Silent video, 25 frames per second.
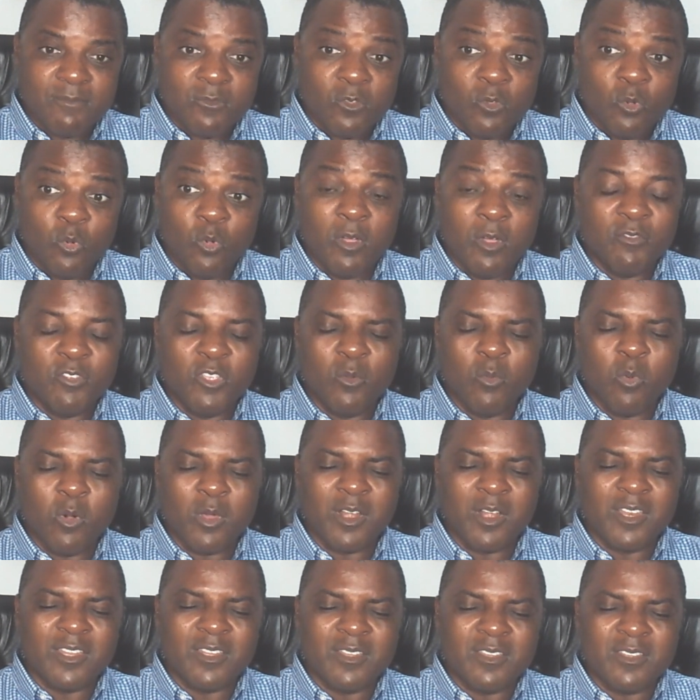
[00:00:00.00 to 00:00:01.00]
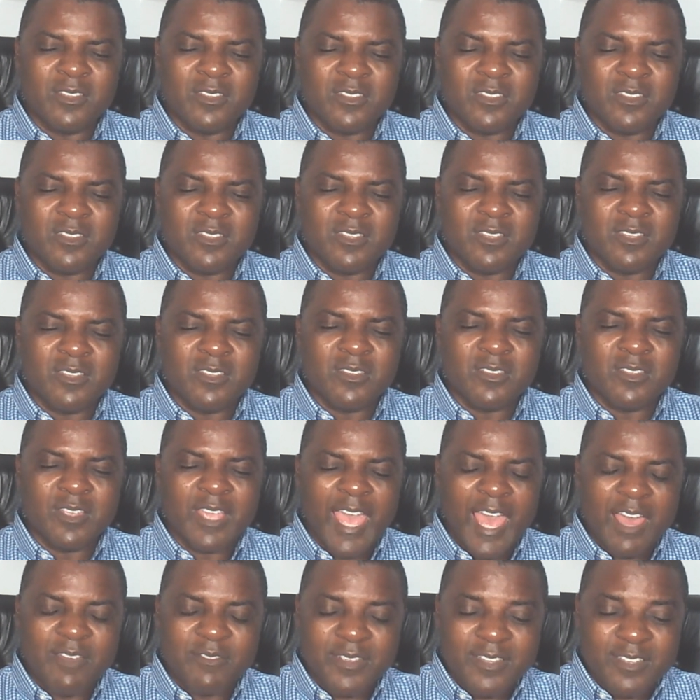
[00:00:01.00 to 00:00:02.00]
Whoever you wanted to
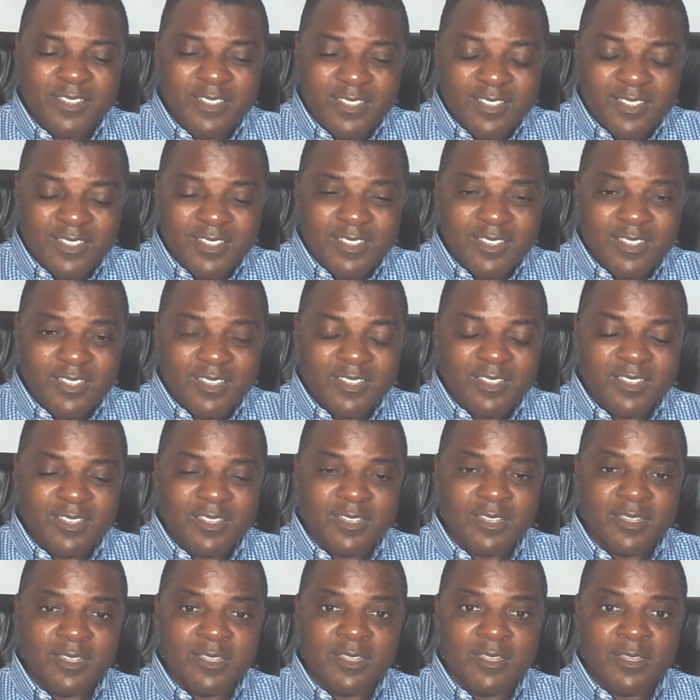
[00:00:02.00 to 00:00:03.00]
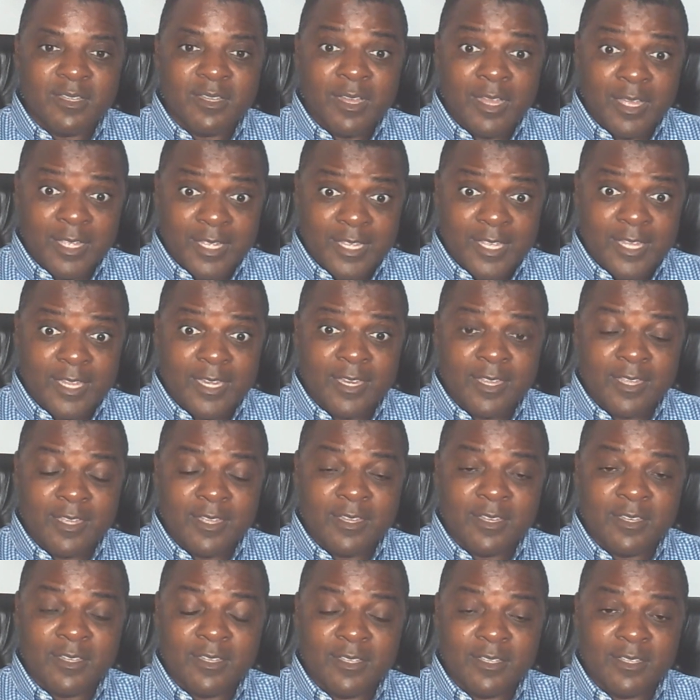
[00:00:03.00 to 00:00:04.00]
have it. Are you getting it?
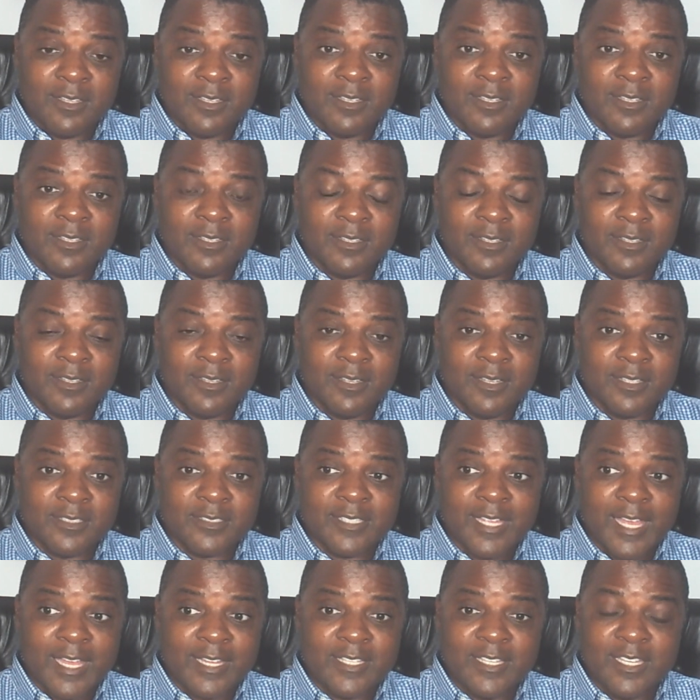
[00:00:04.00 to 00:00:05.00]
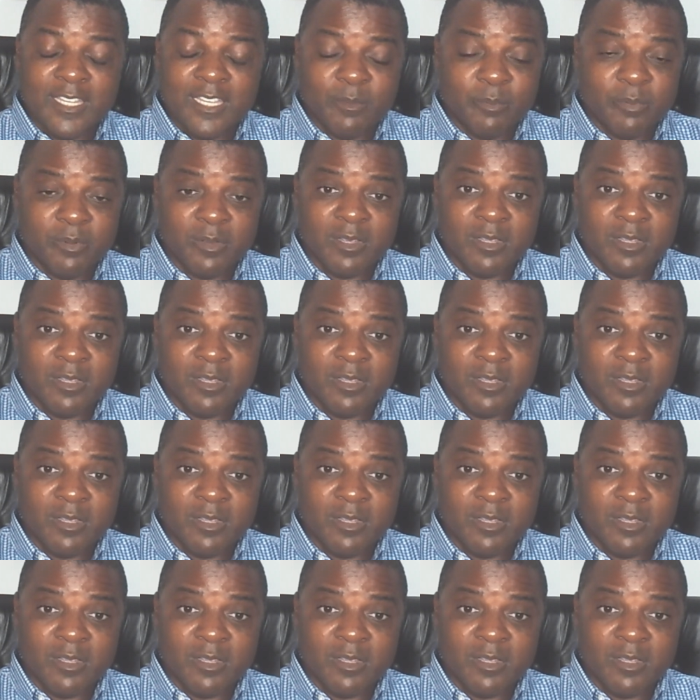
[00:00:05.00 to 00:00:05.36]
It's that deep.